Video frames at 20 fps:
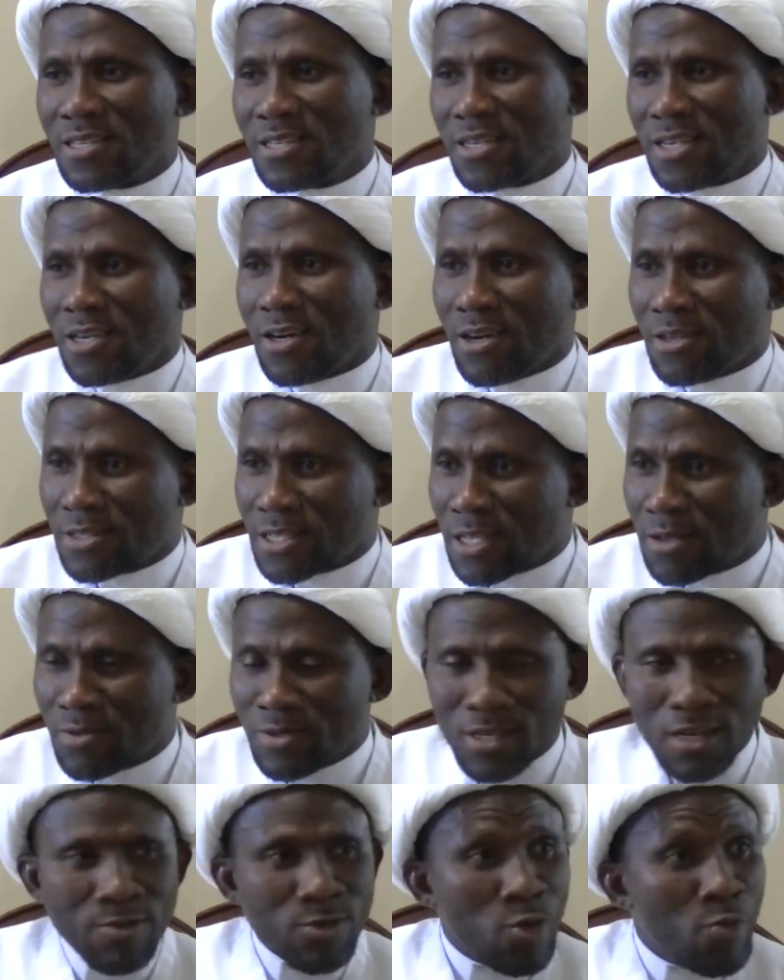He asked
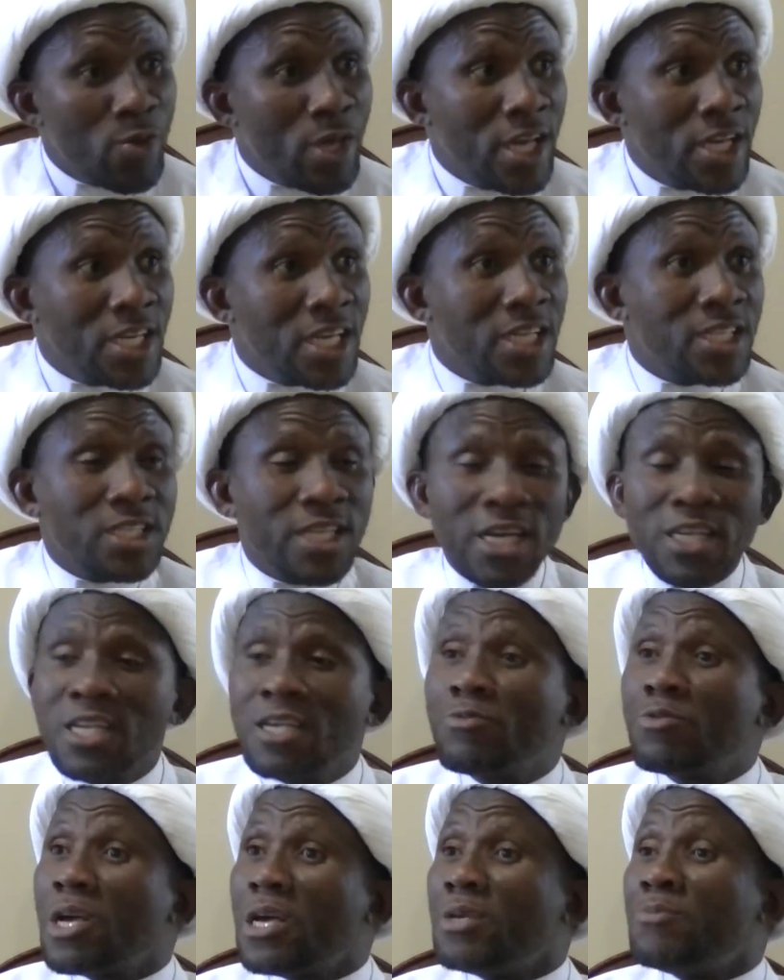himself to be instead
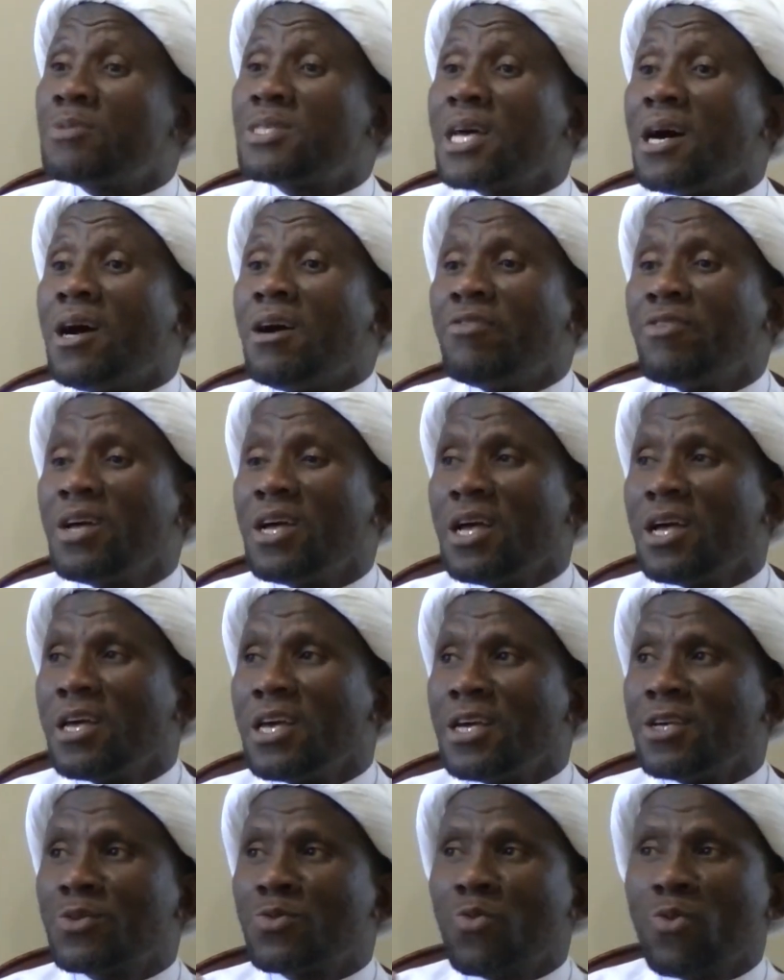himself
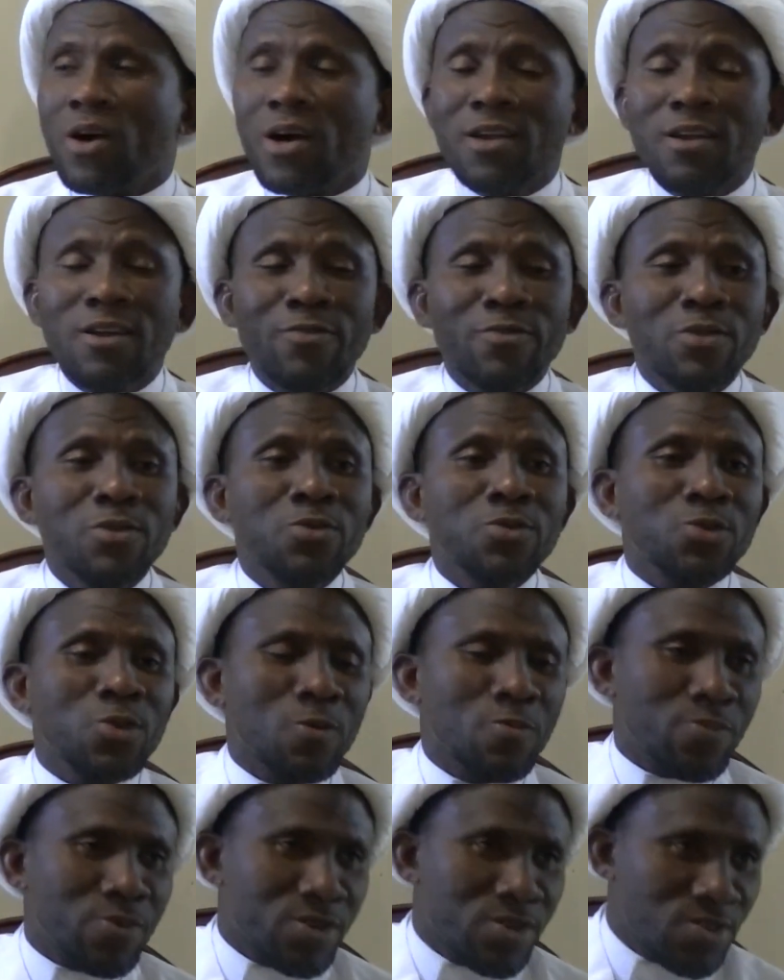is one of those
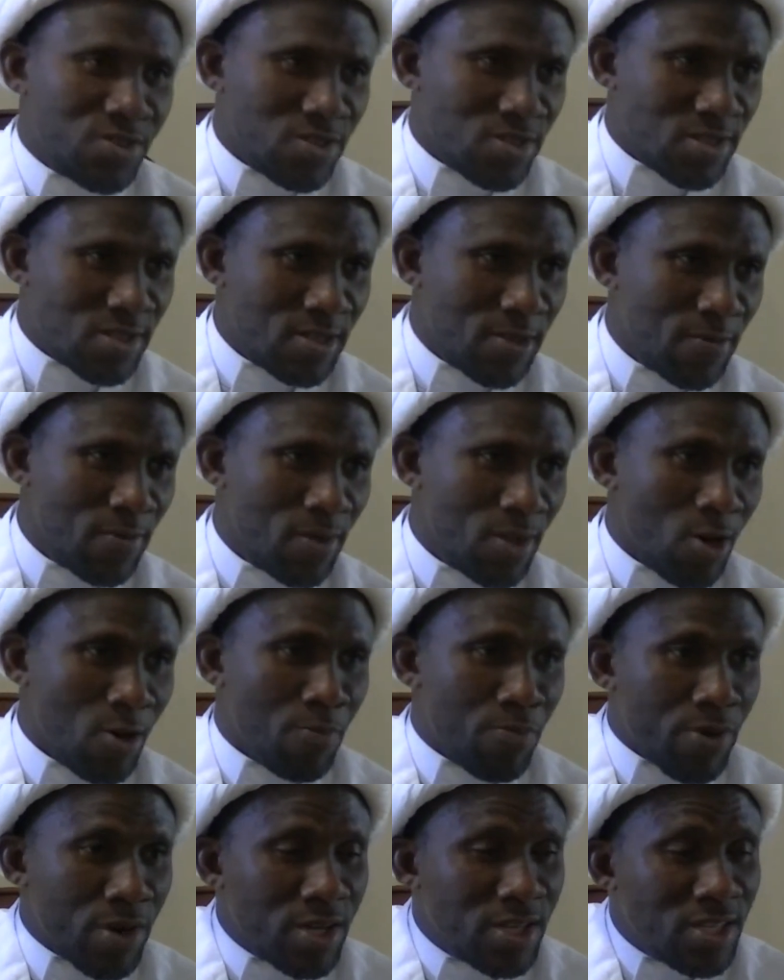oppressors,
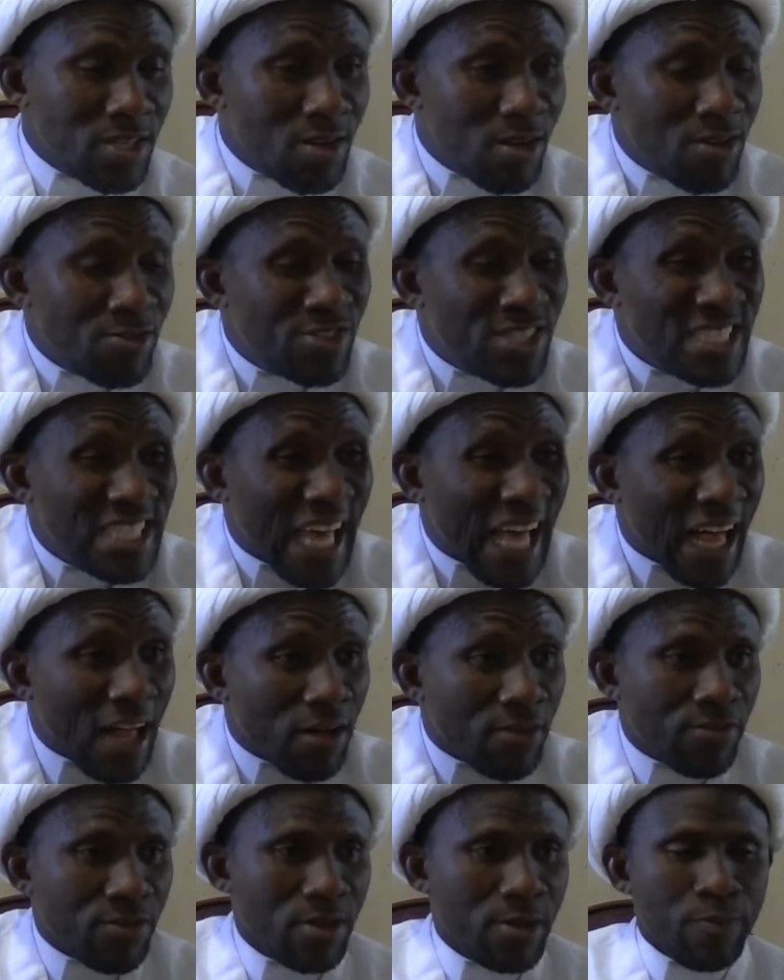oppression of
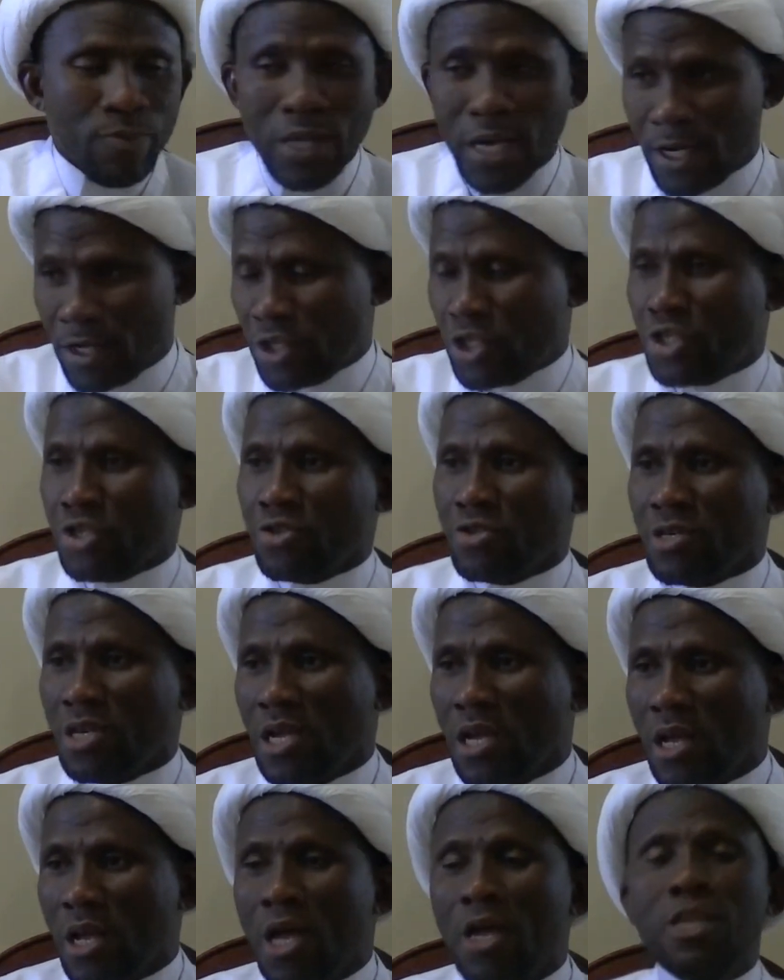self. That true.
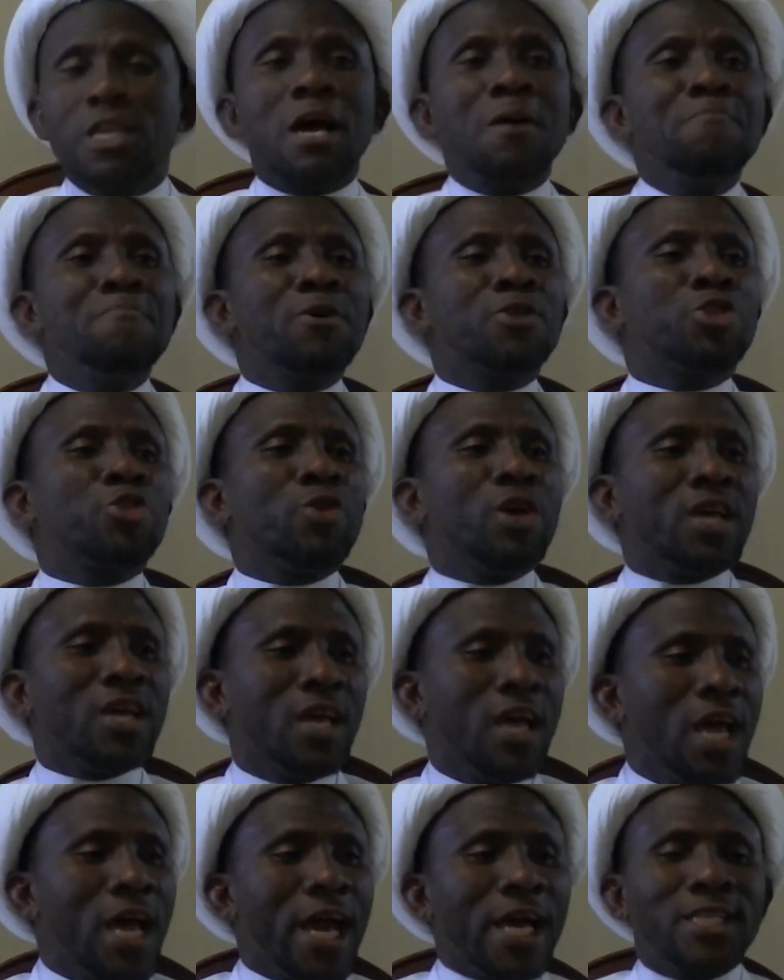Number
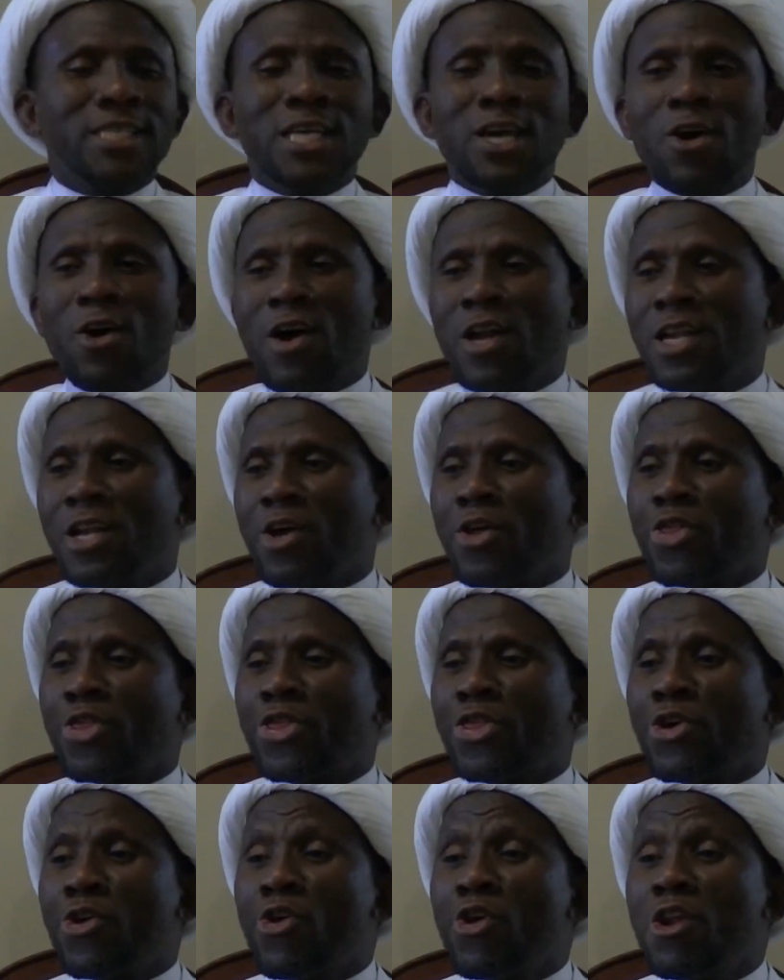three is called
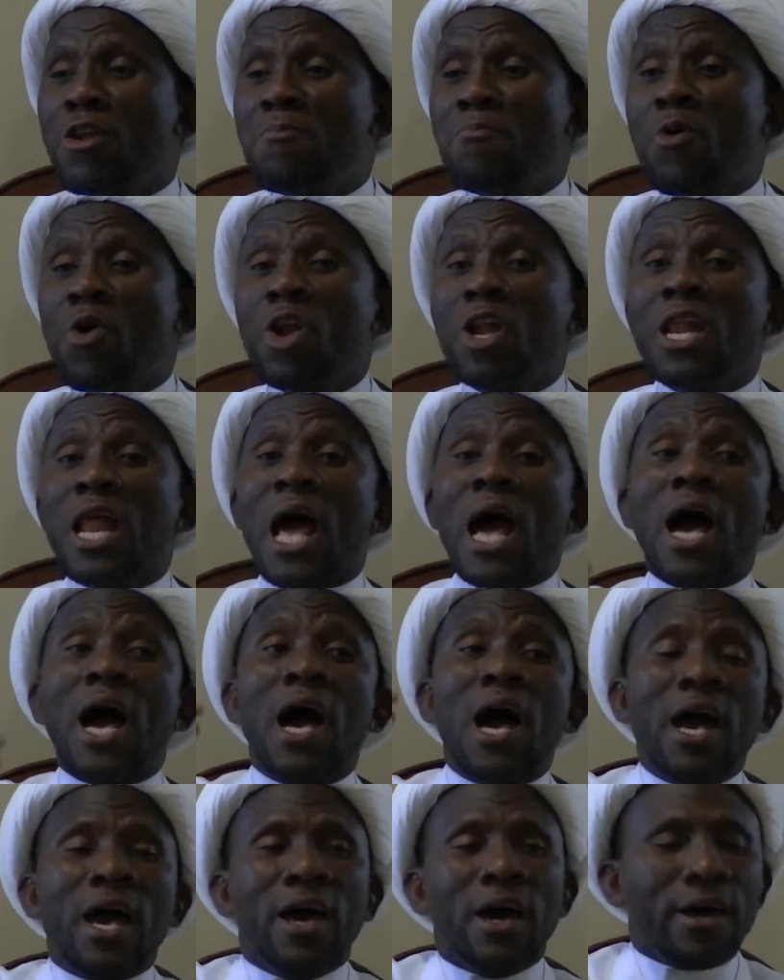dhulmul
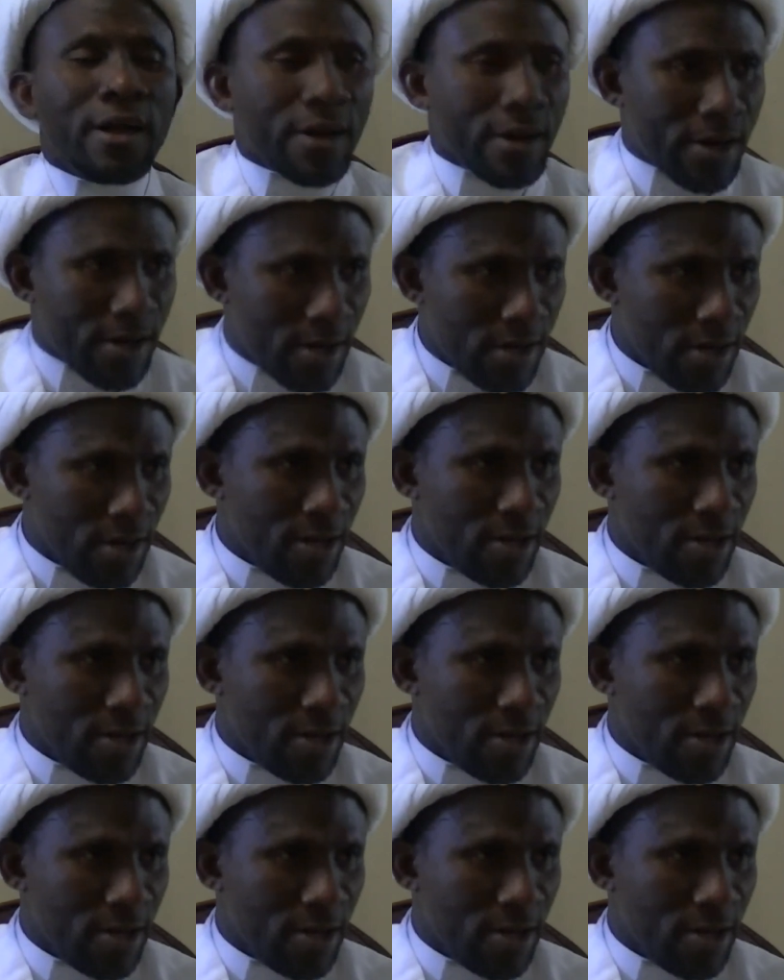akhar.